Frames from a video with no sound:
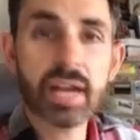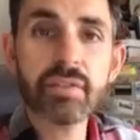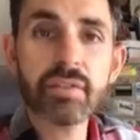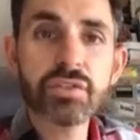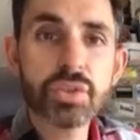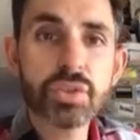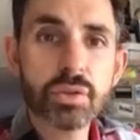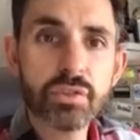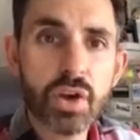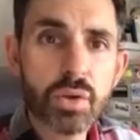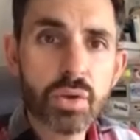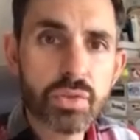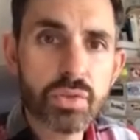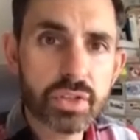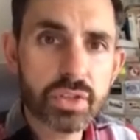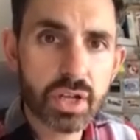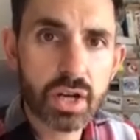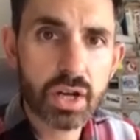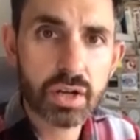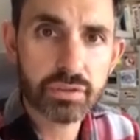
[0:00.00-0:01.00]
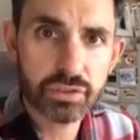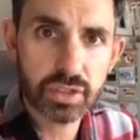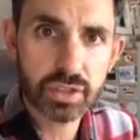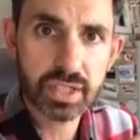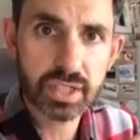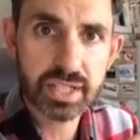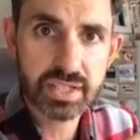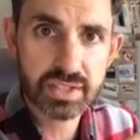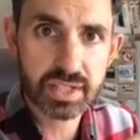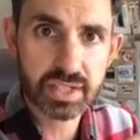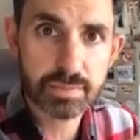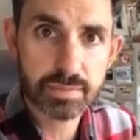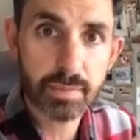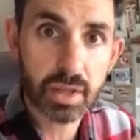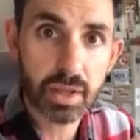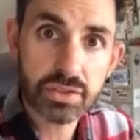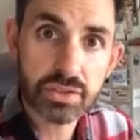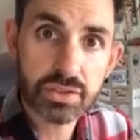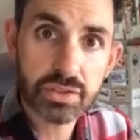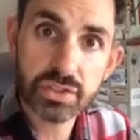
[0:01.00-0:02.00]
You have to have owned the car for at least 6
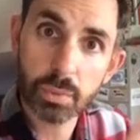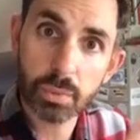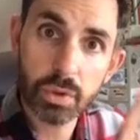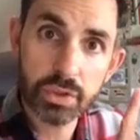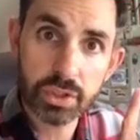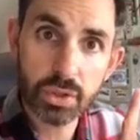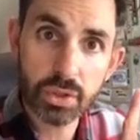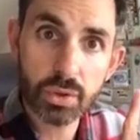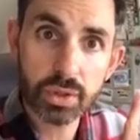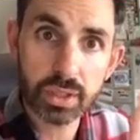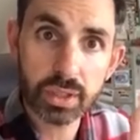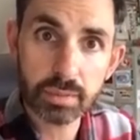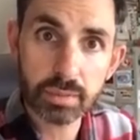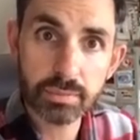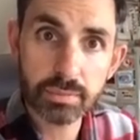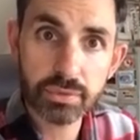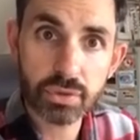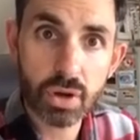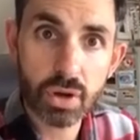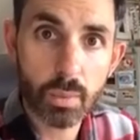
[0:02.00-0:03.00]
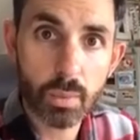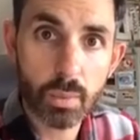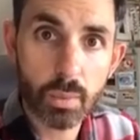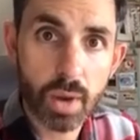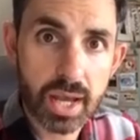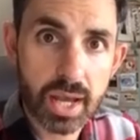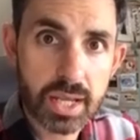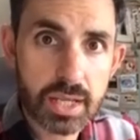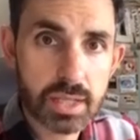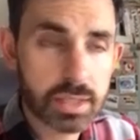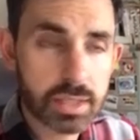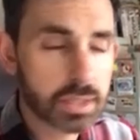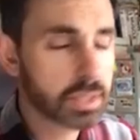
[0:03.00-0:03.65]
months, the one that you're going to throw away.